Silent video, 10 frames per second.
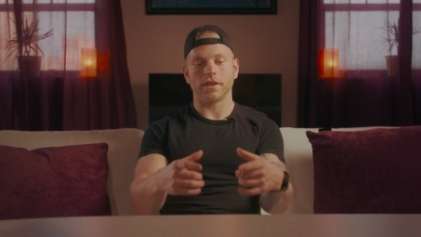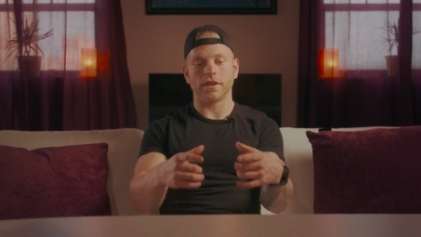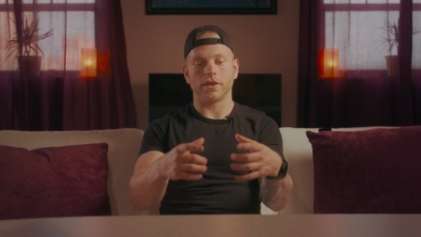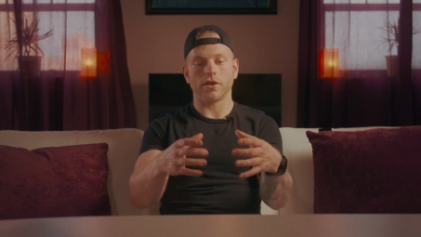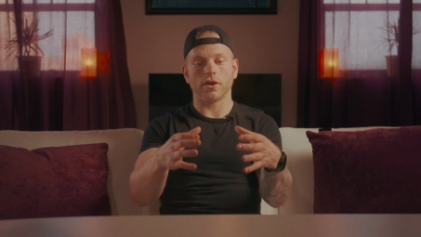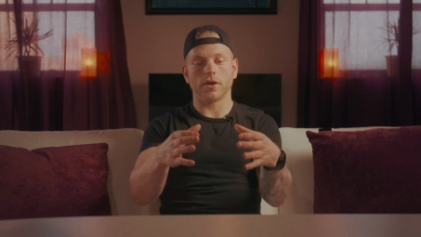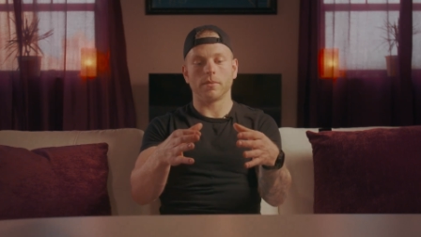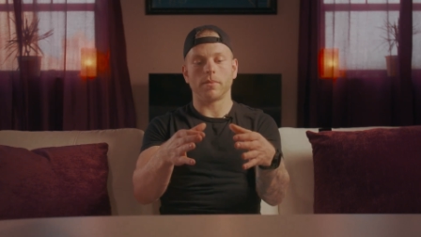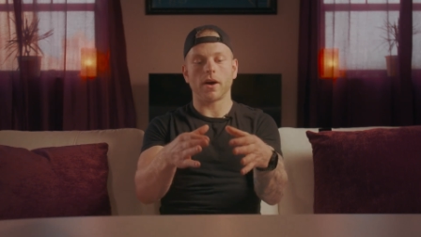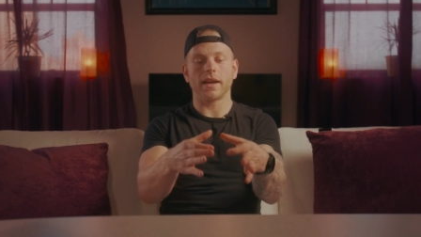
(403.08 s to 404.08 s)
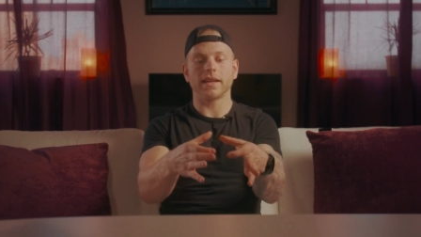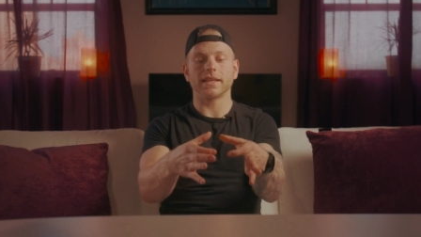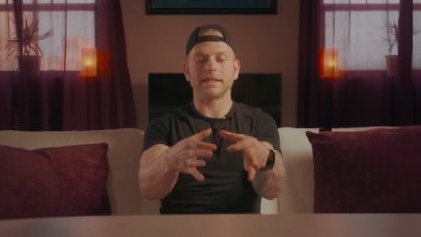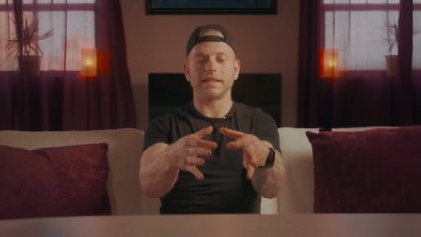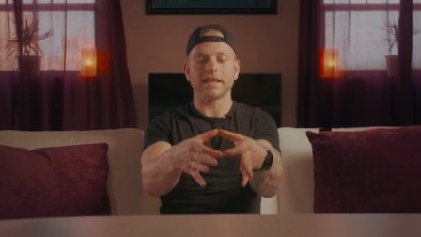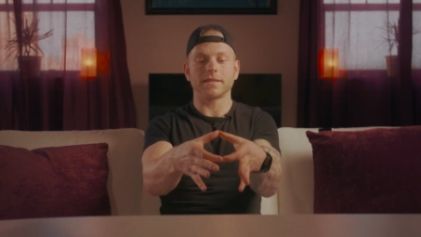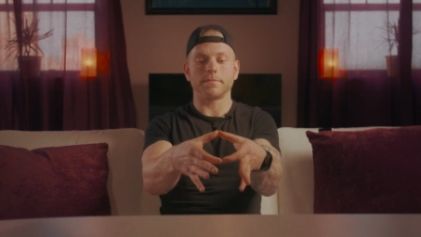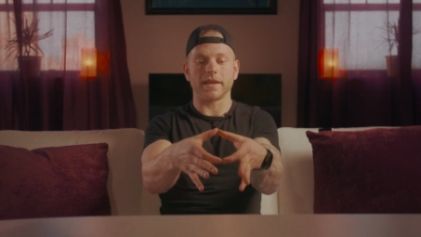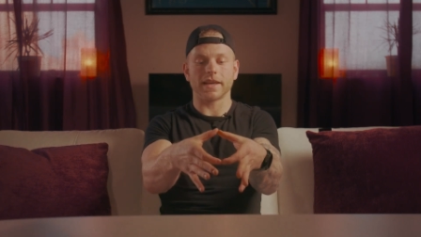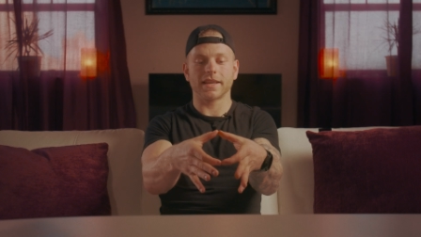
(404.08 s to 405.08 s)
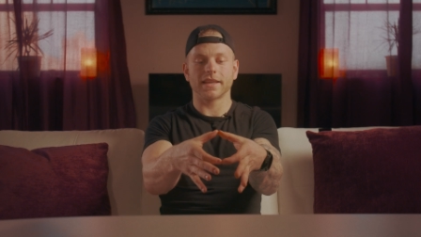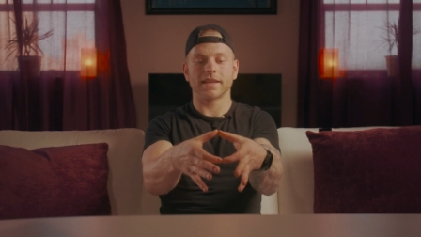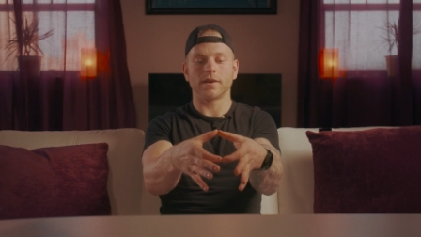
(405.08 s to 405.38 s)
your body is this big,